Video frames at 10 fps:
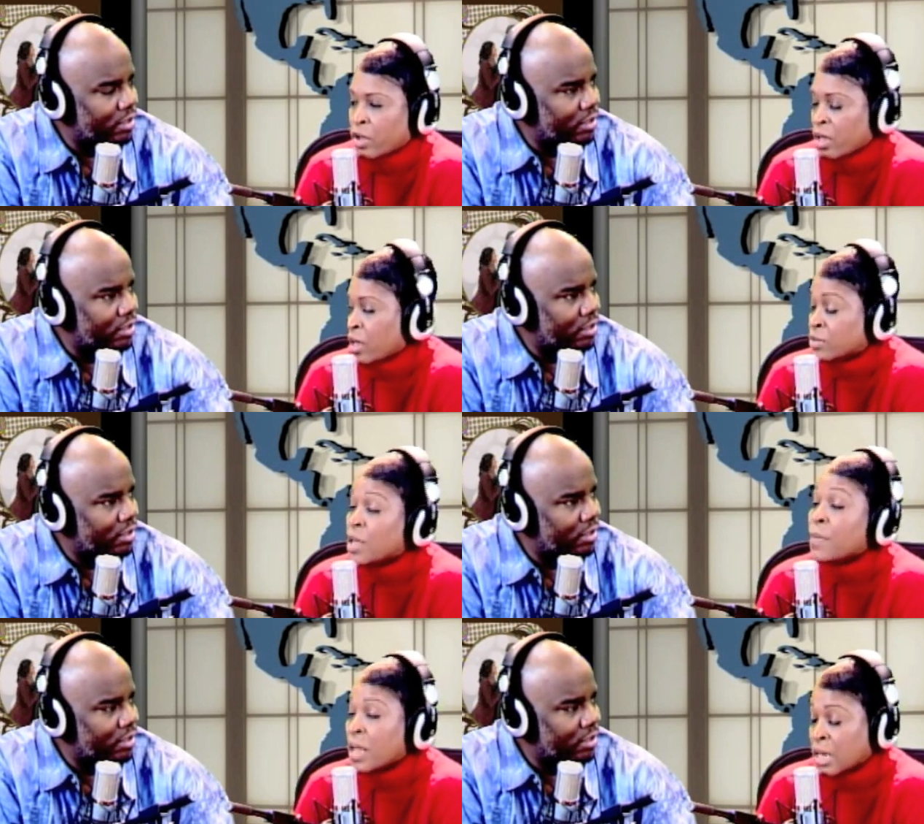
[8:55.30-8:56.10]
Speaker 1: kid.
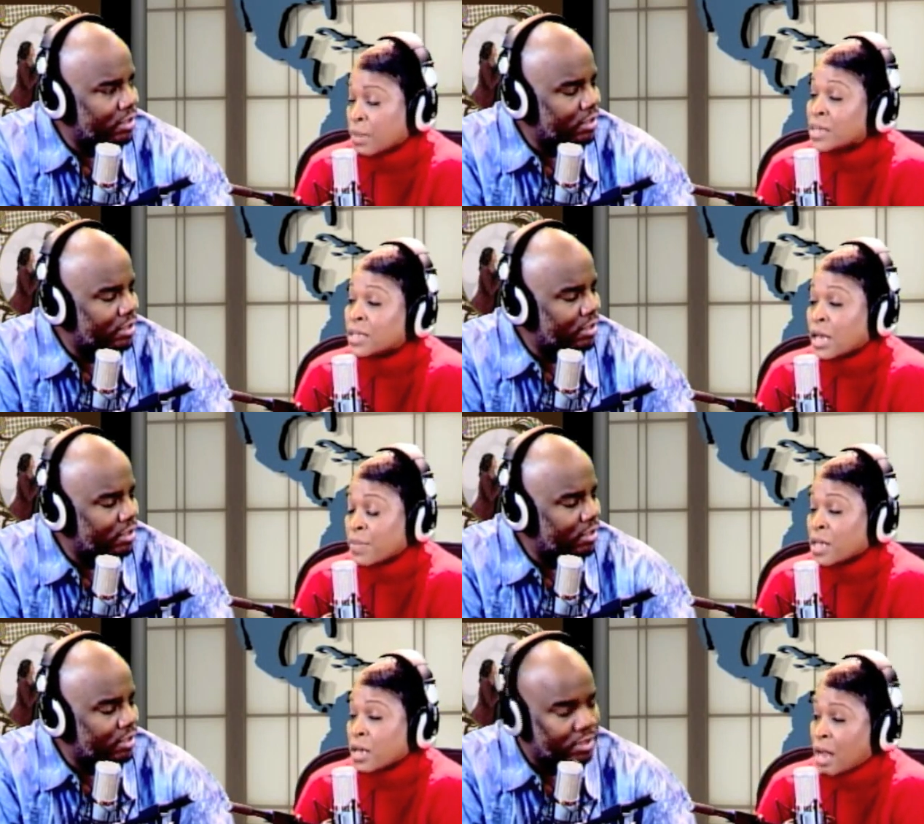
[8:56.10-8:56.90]
To me, let me say,
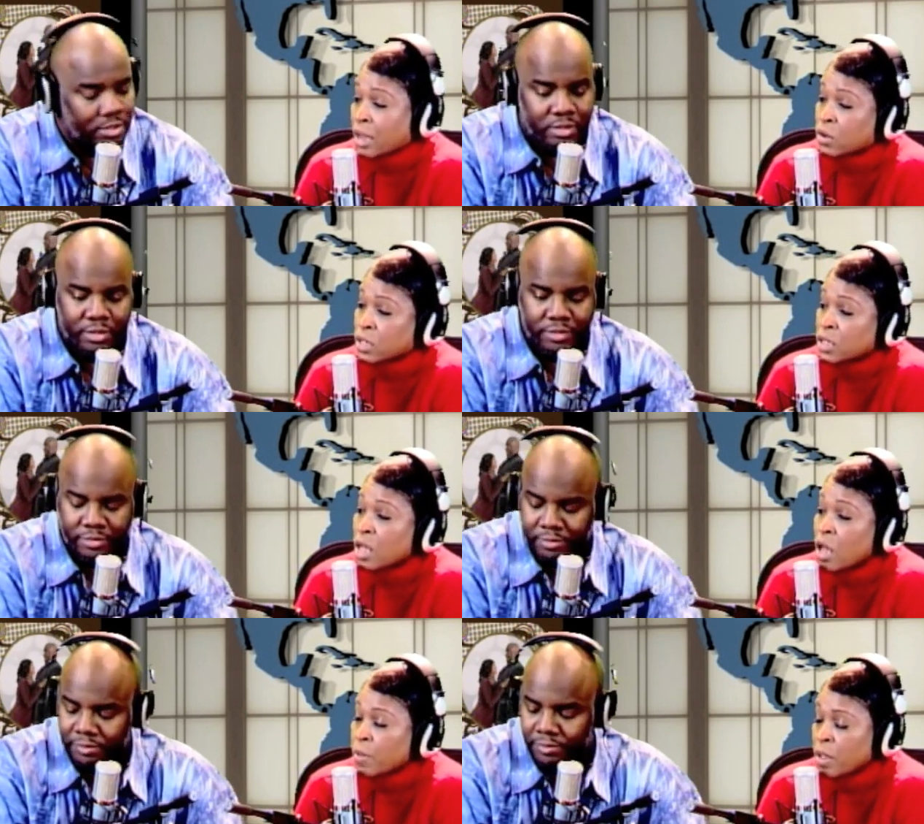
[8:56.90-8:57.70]
let me not go get
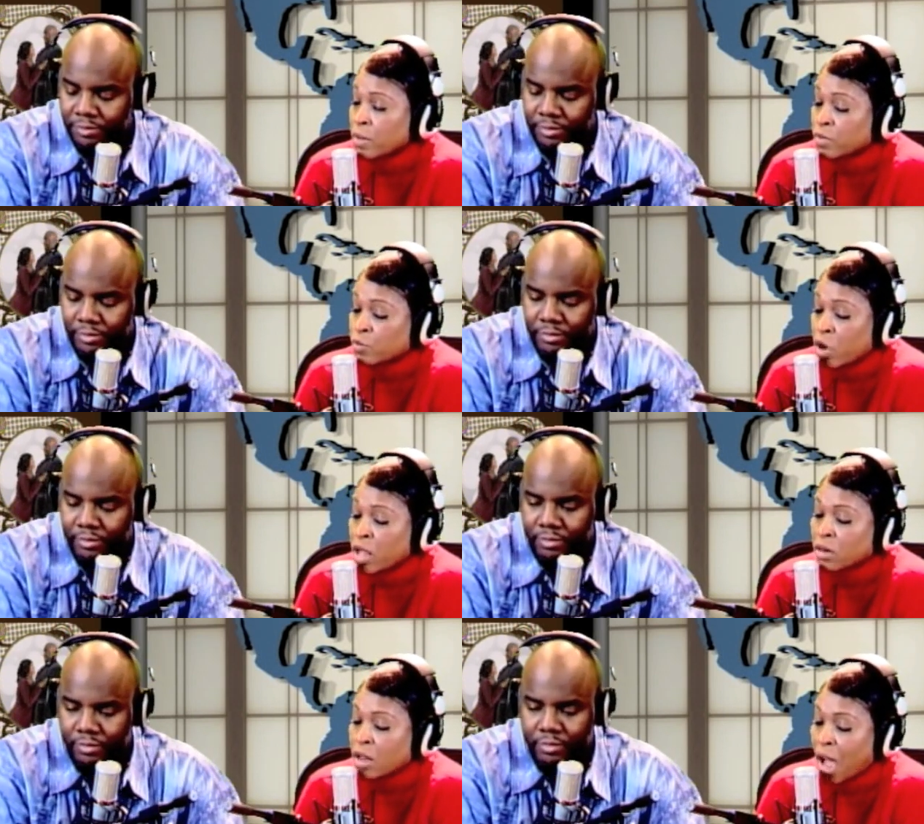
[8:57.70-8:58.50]

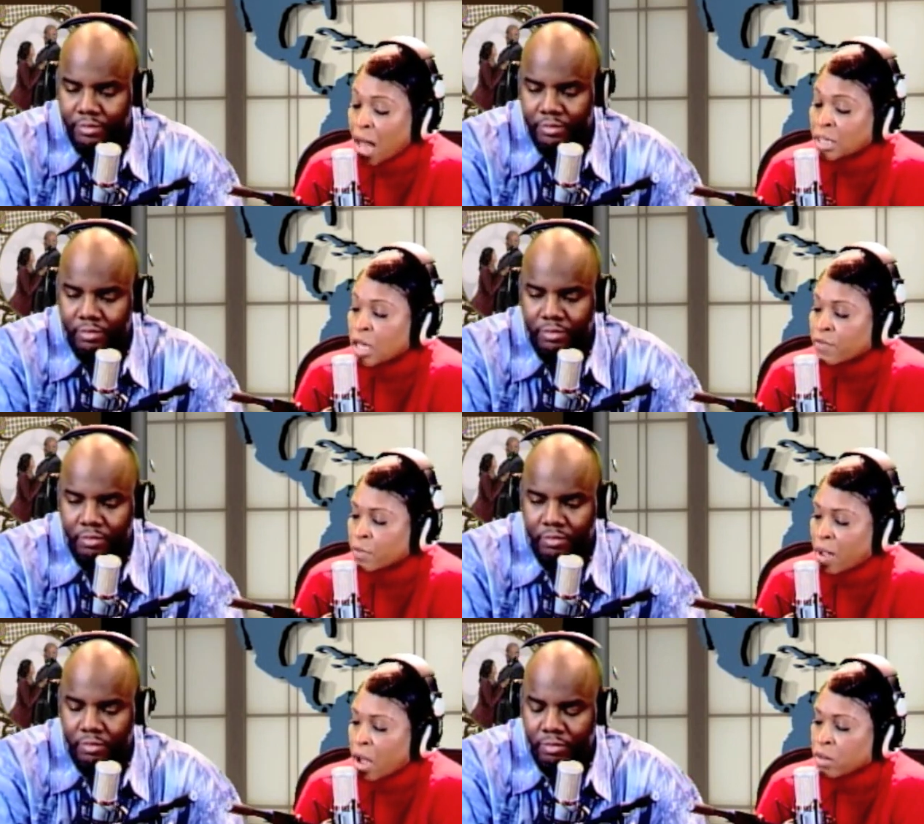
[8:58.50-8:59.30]
what I
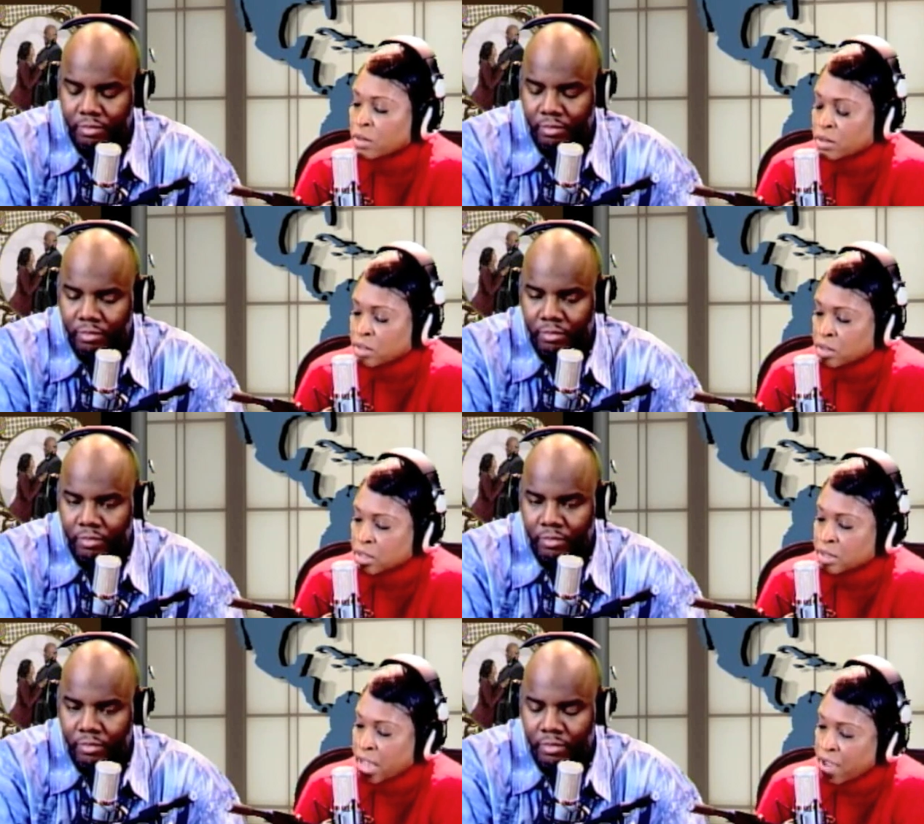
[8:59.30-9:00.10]
loved about
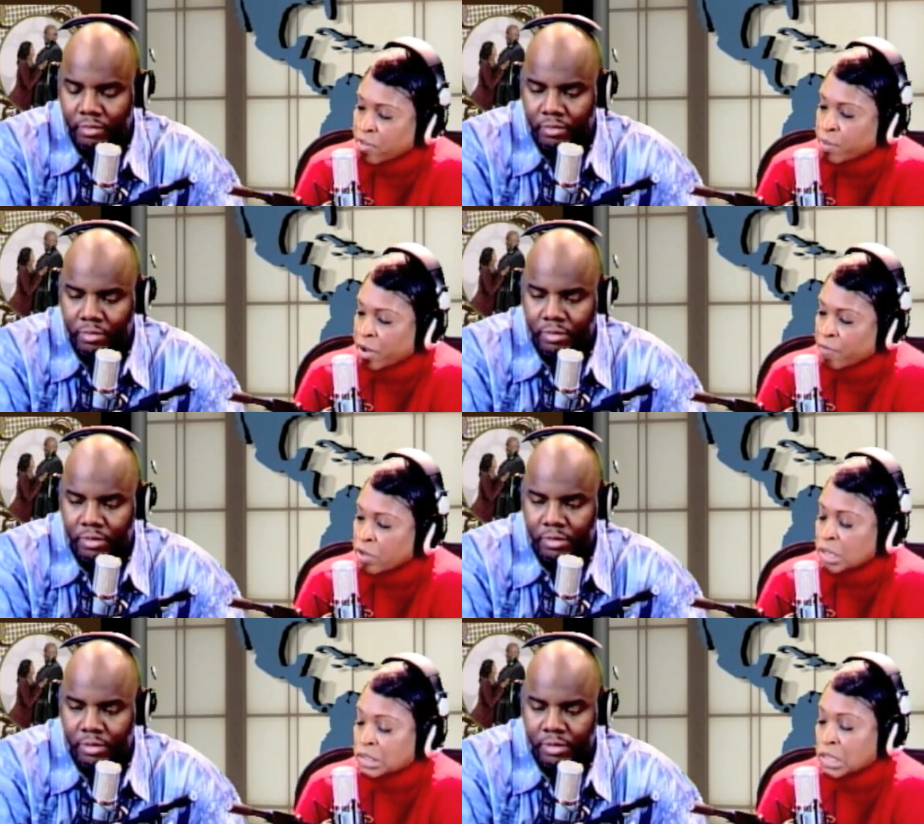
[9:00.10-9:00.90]
the David
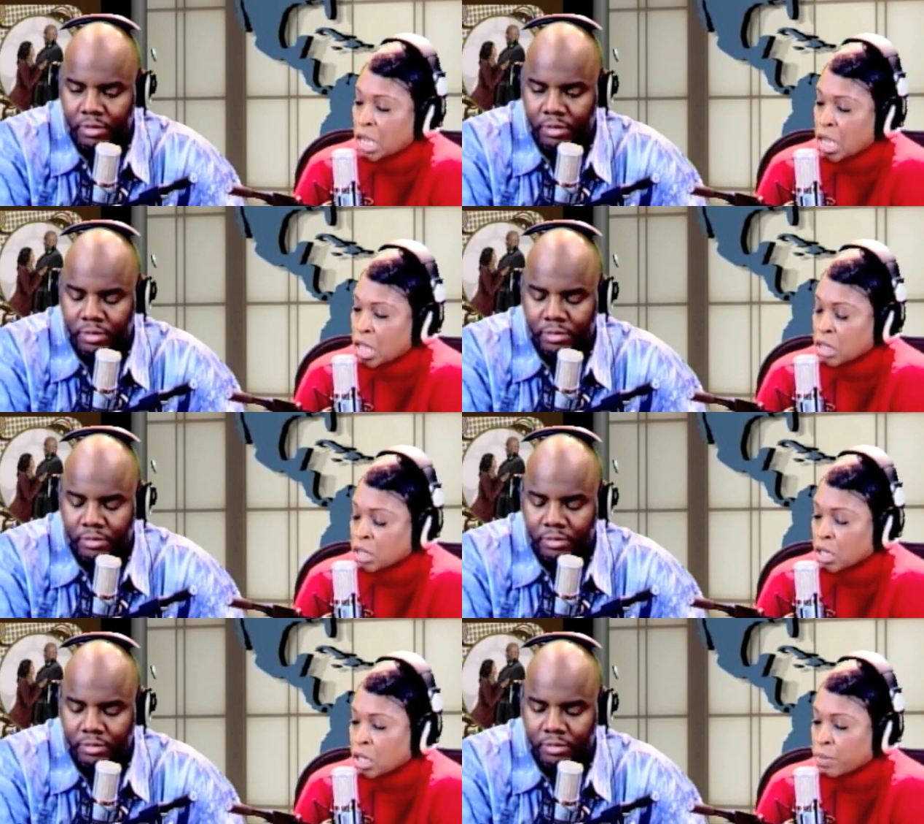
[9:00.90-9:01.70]
Buffets
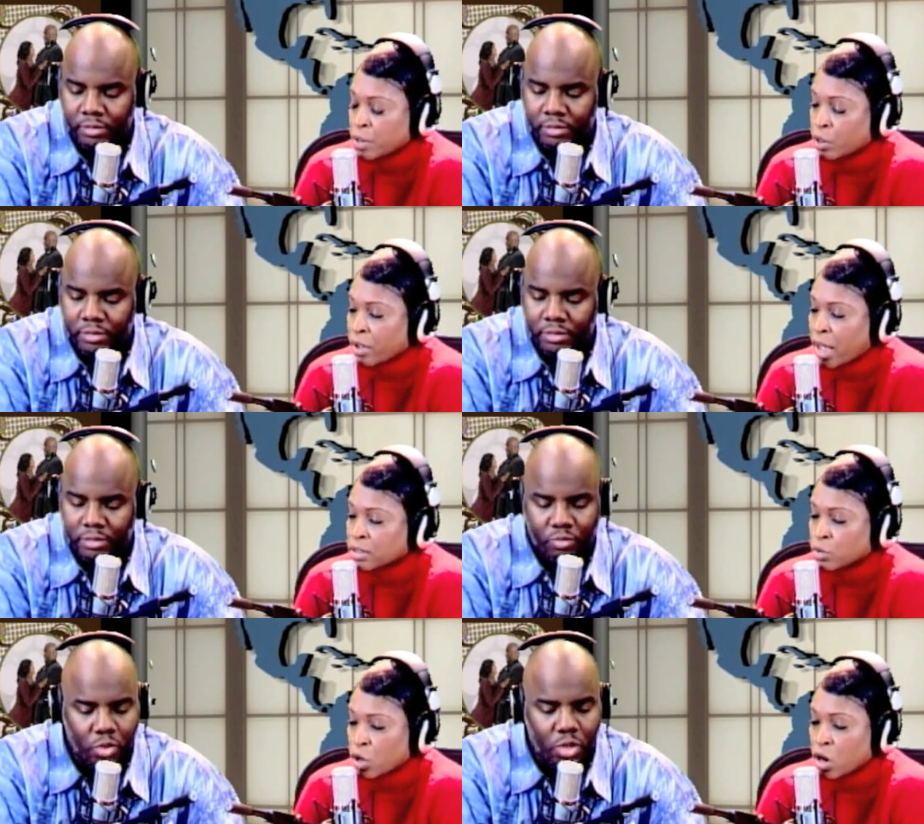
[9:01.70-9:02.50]
and the Bill
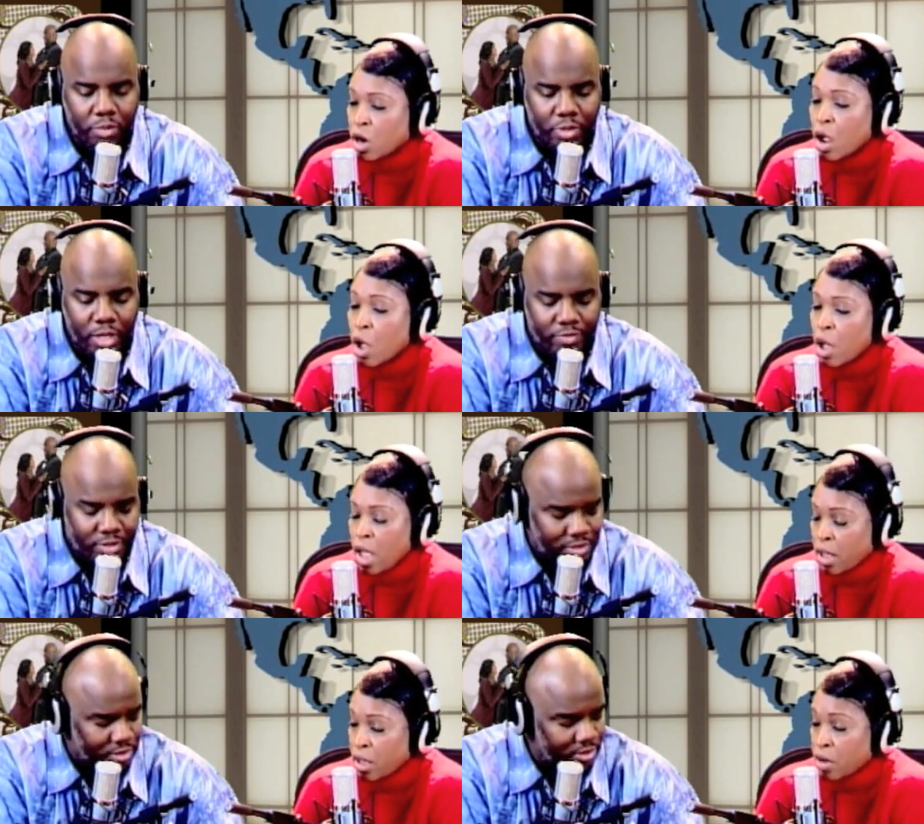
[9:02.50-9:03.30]
Gates were Warren
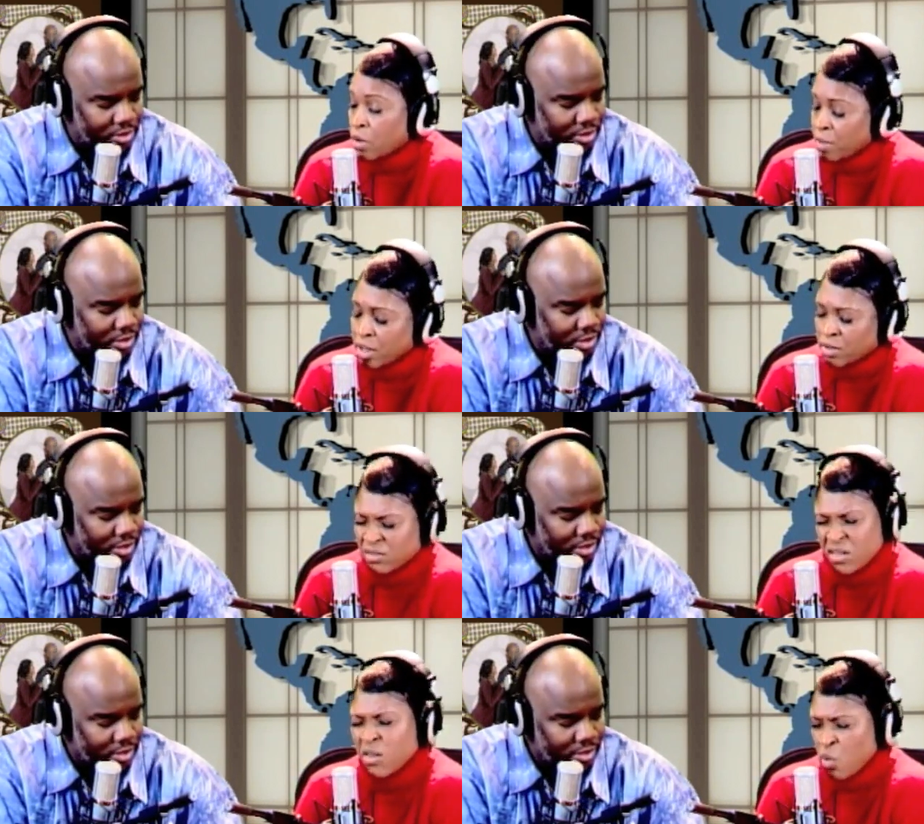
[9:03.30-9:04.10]
Buffett and I mean
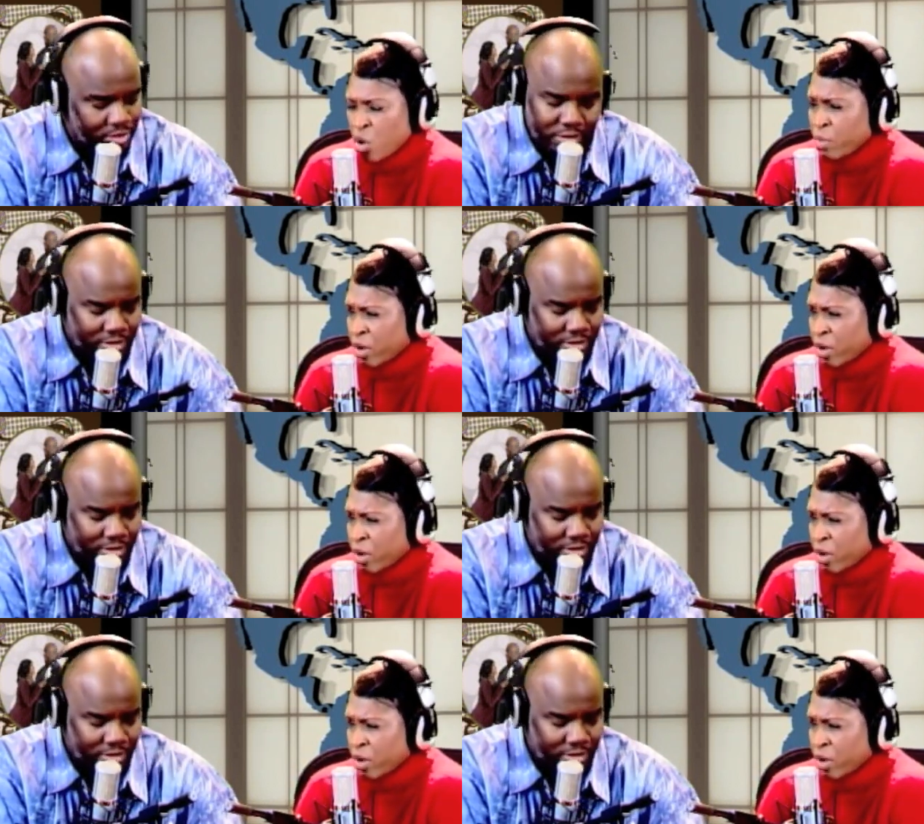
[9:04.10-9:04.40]
yeah Warren